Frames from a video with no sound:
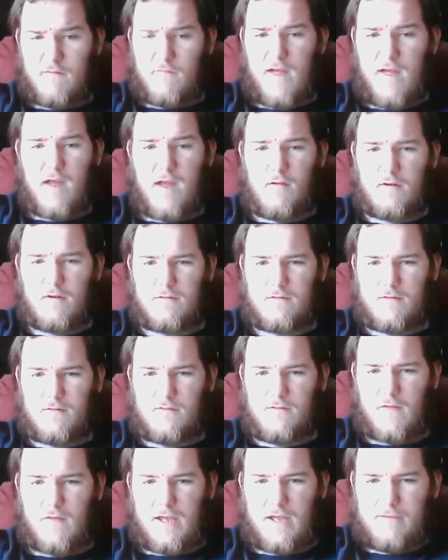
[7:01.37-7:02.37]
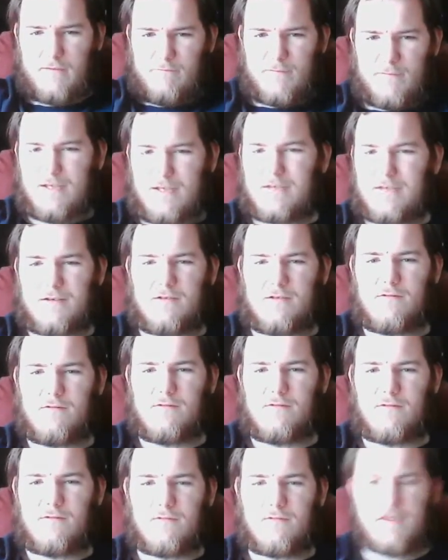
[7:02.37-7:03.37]
there is sort of, like,
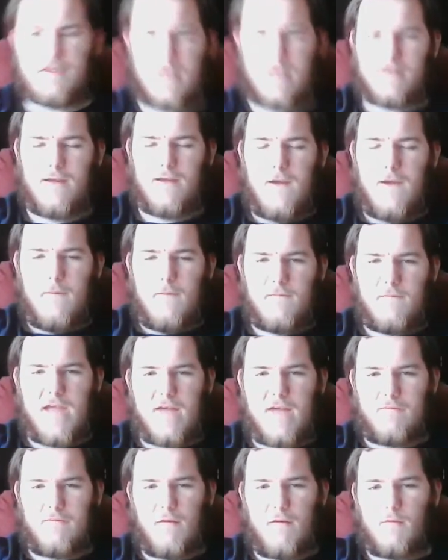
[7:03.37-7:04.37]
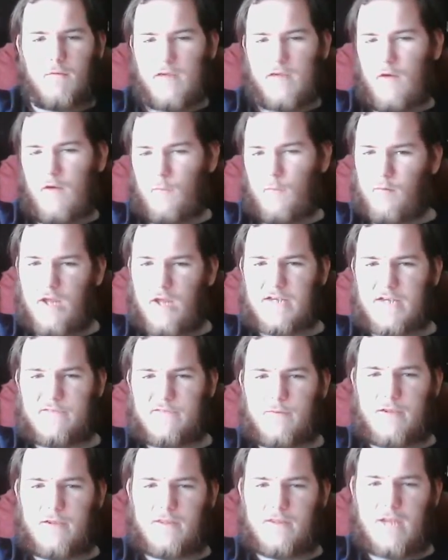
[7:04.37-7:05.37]
minuscule, and, yeah, I've been able to help life,
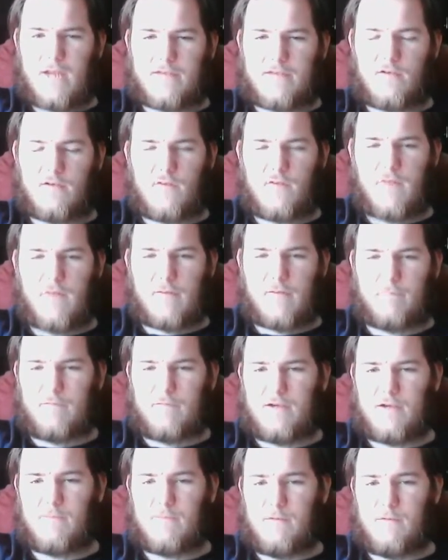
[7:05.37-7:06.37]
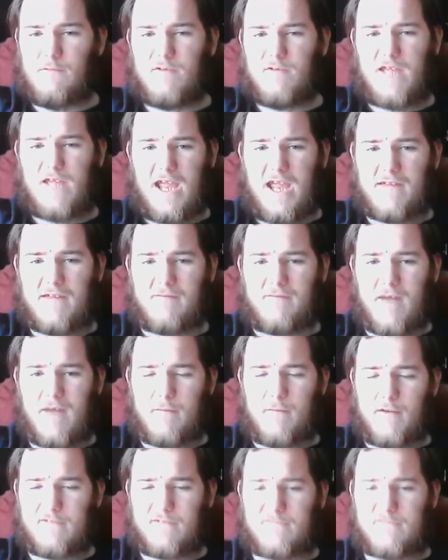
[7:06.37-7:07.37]
but I don't know if I've communicated that
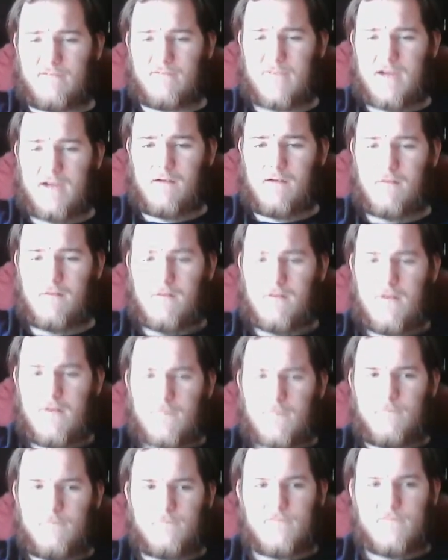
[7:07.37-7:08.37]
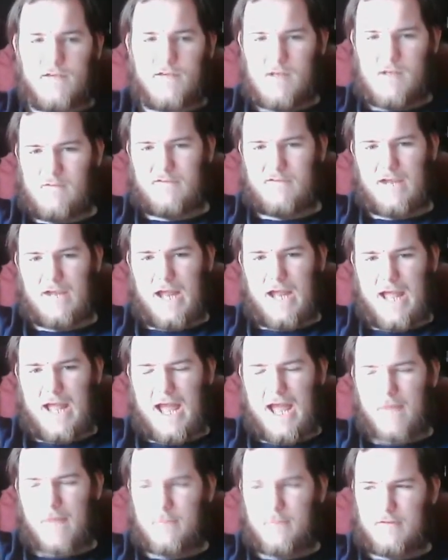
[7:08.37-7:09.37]
much in there. You know, it just kind of
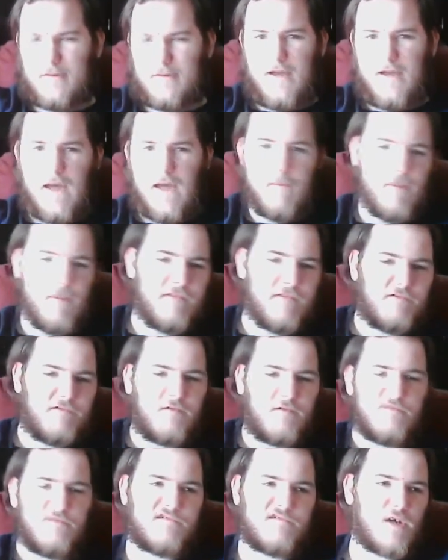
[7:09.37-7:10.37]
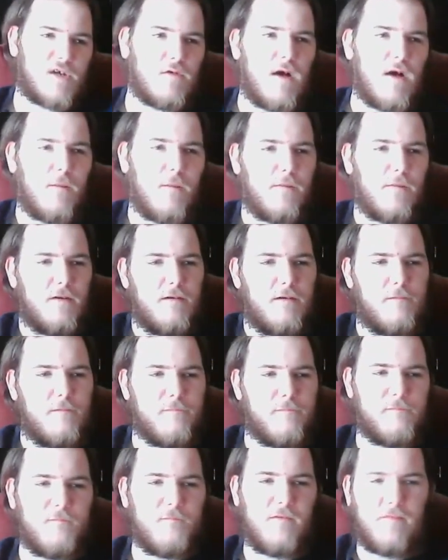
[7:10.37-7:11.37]
happened. And they just sort of show up,
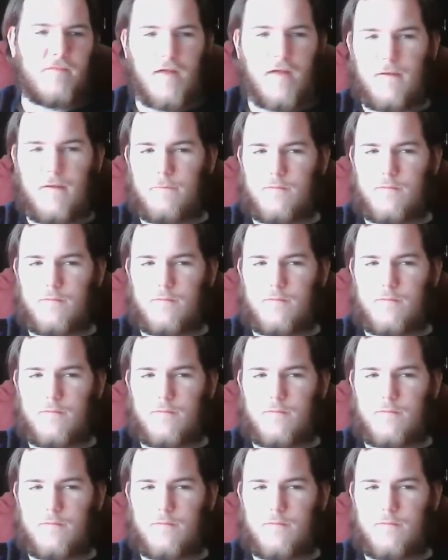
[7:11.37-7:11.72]
sort of out of